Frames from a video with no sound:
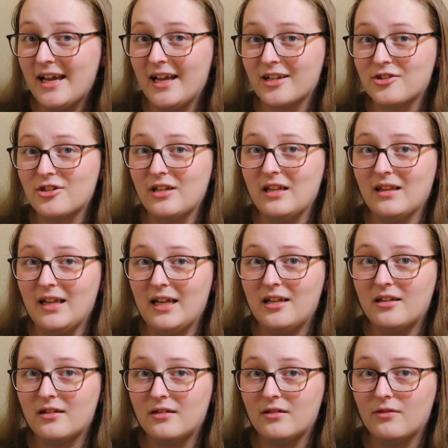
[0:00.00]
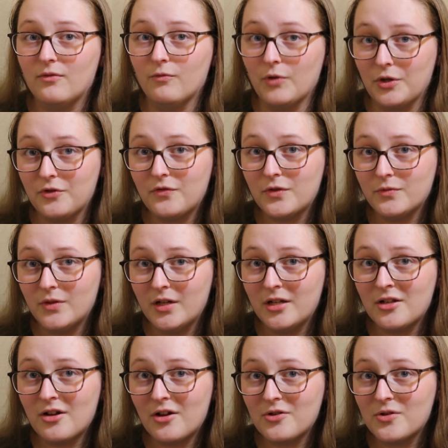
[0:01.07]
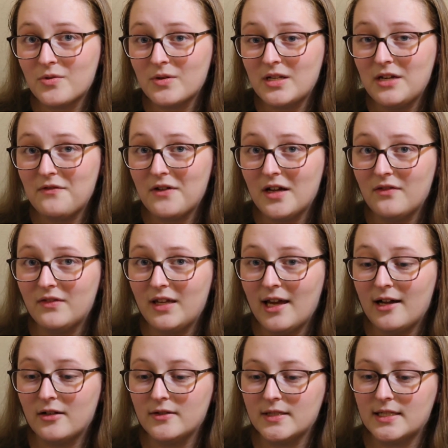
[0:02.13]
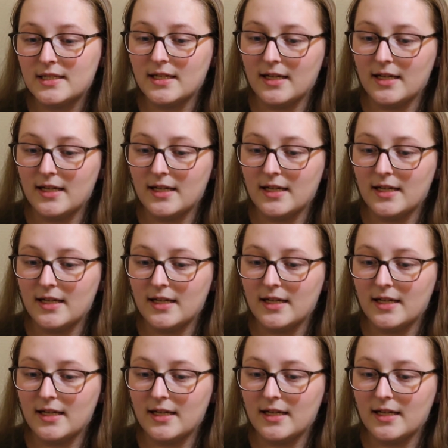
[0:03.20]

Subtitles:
actually like 1/1 on 25 count.